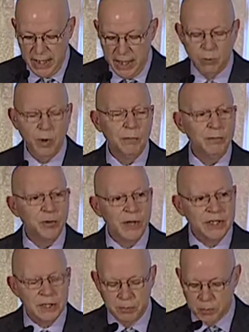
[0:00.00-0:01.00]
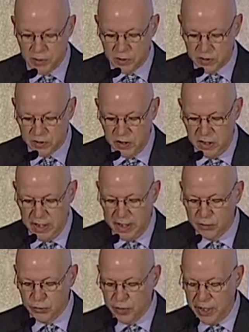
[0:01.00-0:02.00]
and what principles
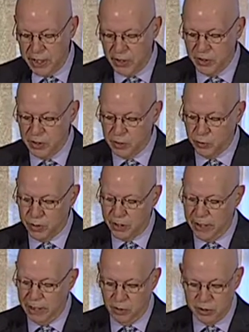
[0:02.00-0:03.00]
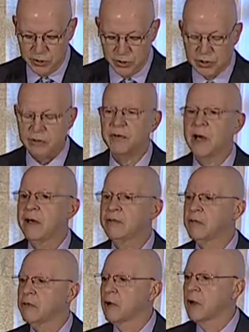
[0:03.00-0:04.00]
and strategies would allow us to survive
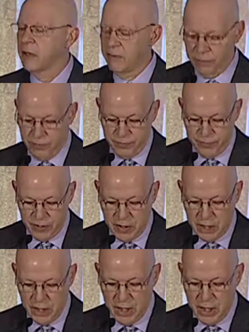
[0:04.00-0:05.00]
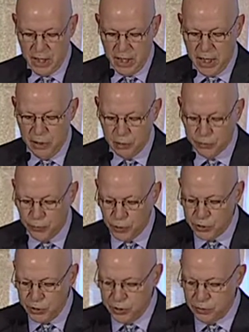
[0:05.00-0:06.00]
and thrive. I was
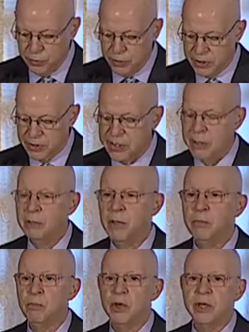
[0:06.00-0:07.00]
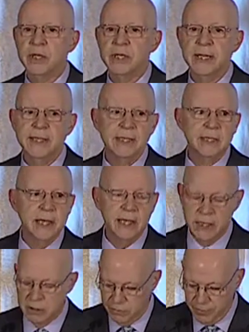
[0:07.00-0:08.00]
fortunate to read a seminal book in
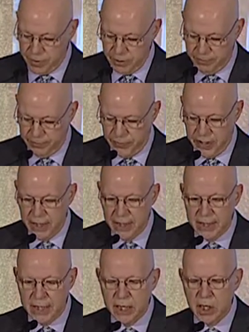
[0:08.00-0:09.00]
1993, The